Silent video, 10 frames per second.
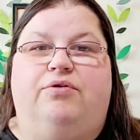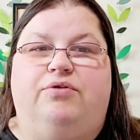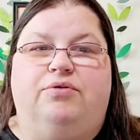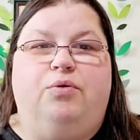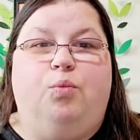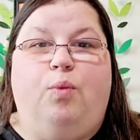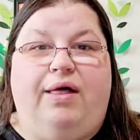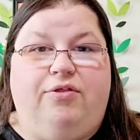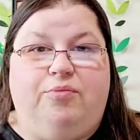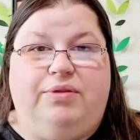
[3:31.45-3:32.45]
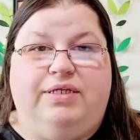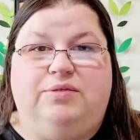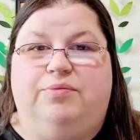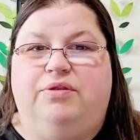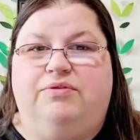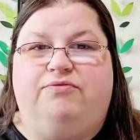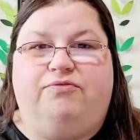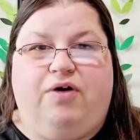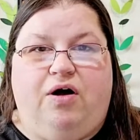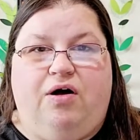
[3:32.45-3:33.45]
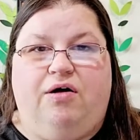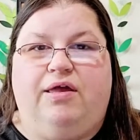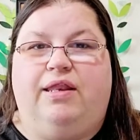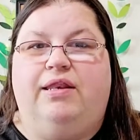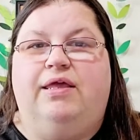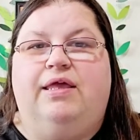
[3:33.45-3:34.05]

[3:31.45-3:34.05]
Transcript: The weather plays up with the fog and